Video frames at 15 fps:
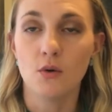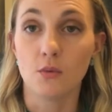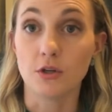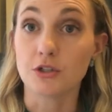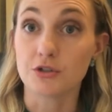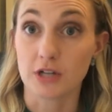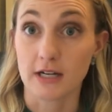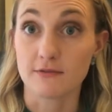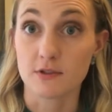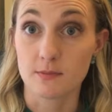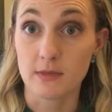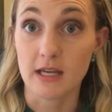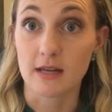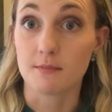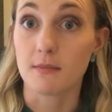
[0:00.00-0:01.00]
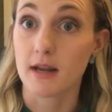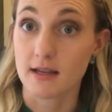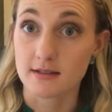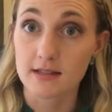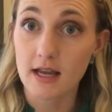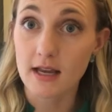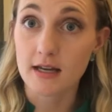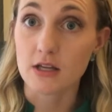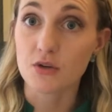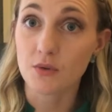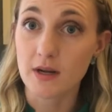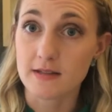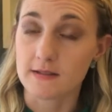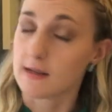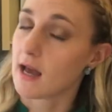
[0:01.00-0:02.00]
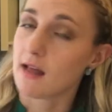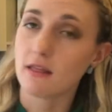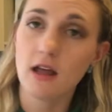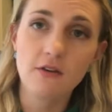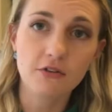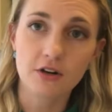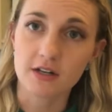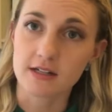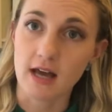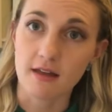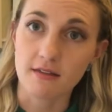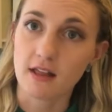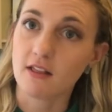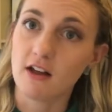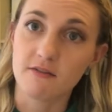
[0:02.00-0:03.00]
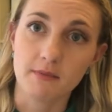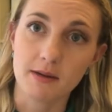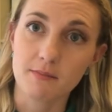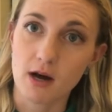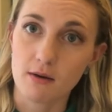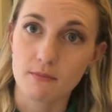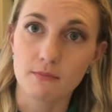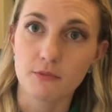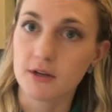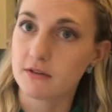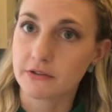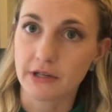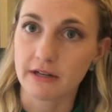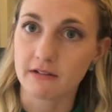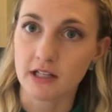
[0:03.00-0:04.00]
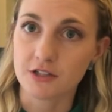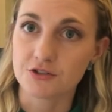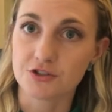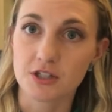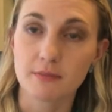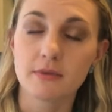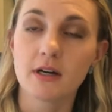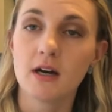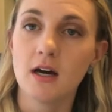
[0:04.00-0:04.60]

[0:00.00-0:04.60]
which drives me and my anxiety crazy. I love her to death. I love my mom. We have a great relationship.